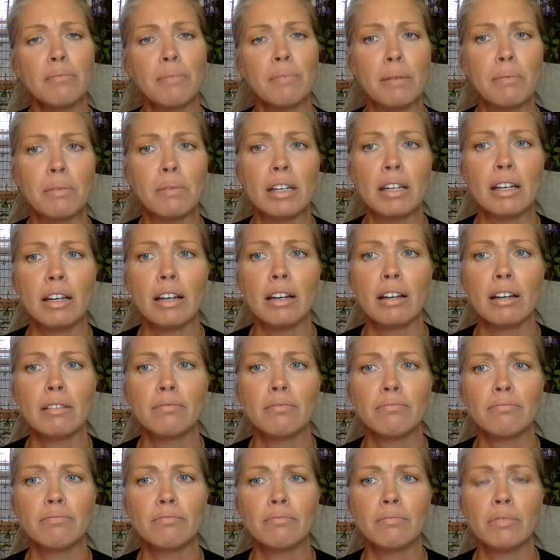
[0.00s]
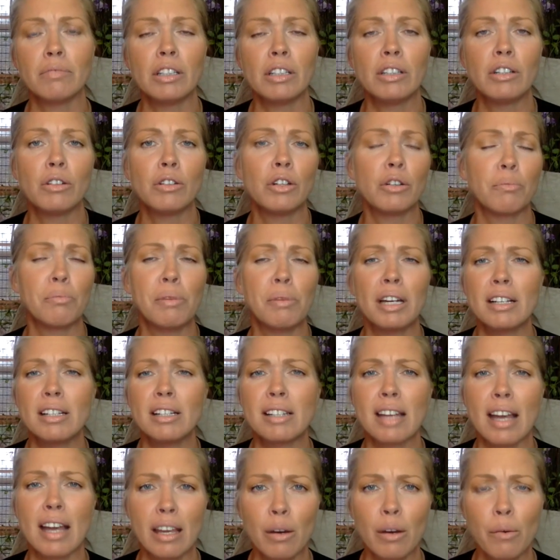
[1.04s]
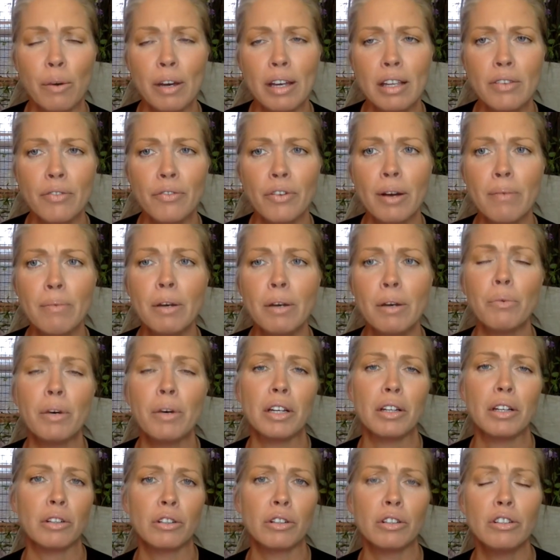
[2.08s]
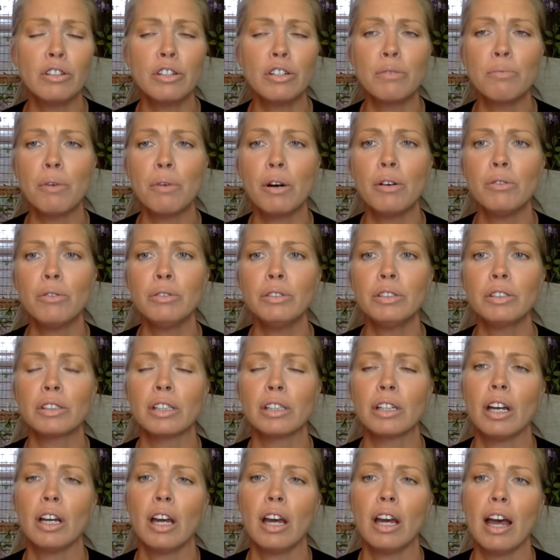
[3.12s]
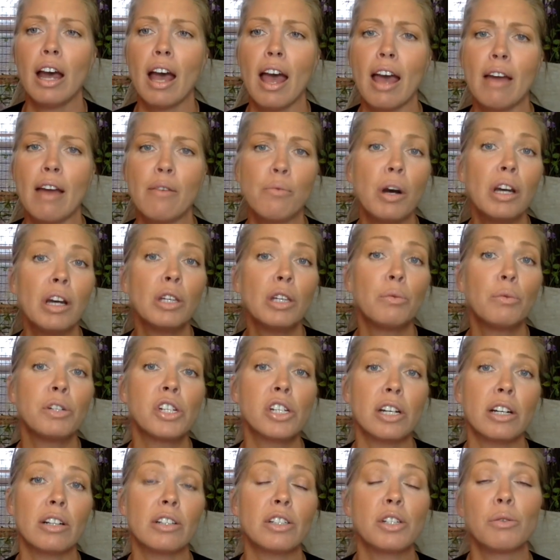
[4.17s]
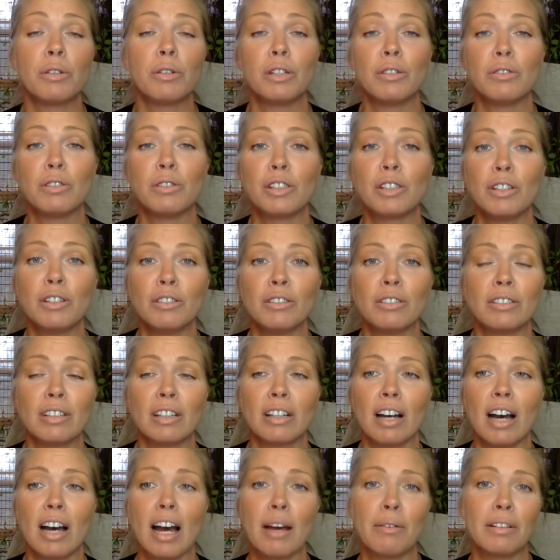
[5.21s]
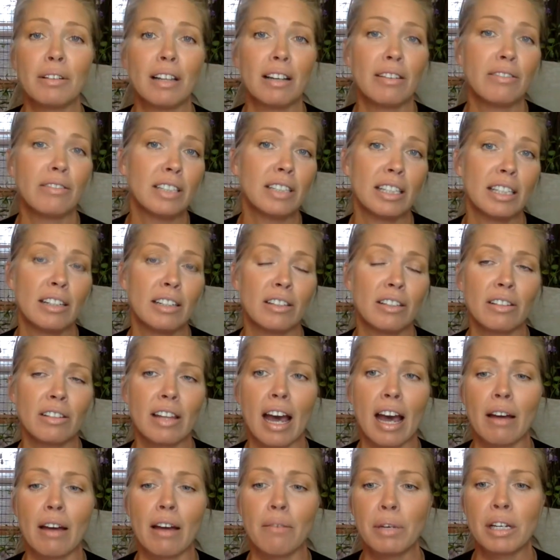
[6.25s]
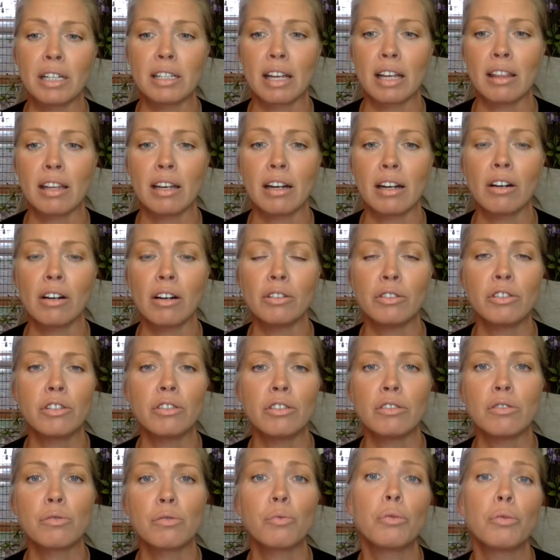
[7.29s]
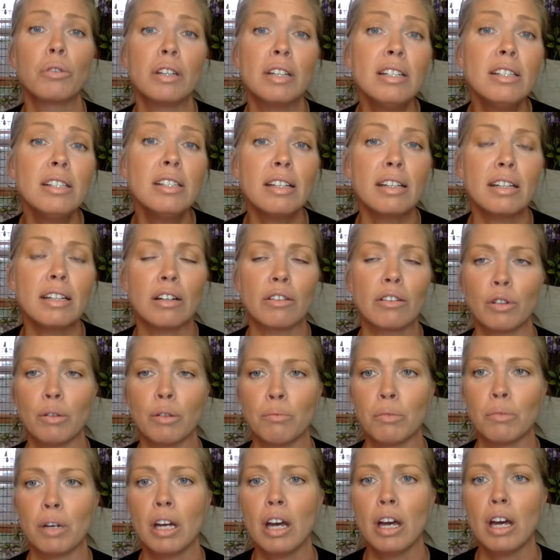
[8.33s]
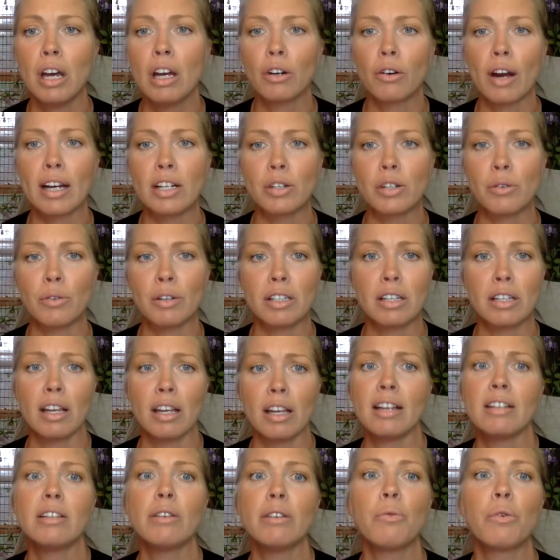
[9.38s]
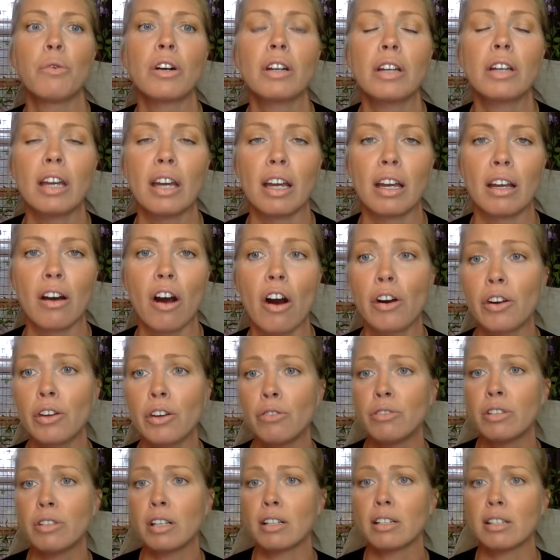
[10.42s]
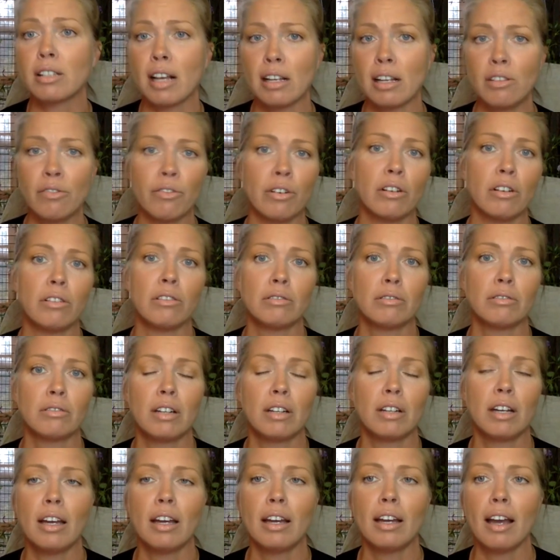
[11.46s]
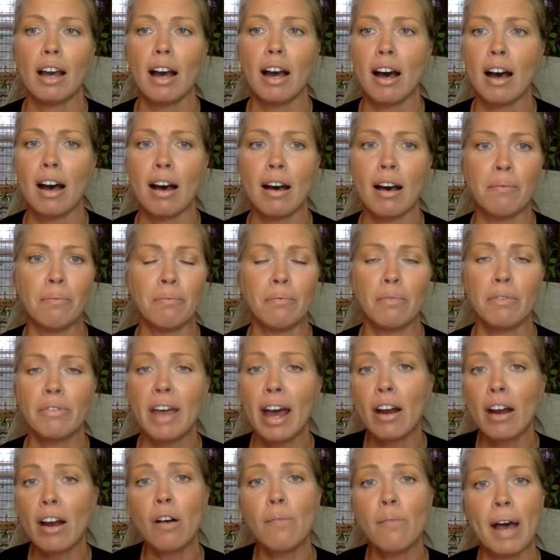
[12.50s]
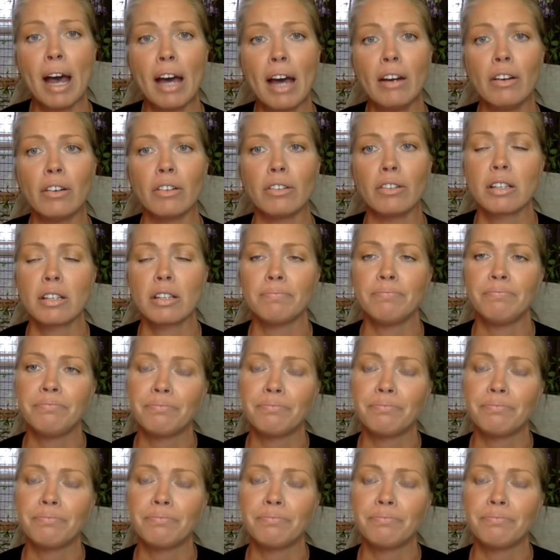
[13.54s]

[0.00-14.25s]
maybe, your biggest takeaways from it, what you learned most, and what you would share to a new student. I would love to hear that, because I think our new students need to hear from graduates. Is it working? Are you successful? That all matters.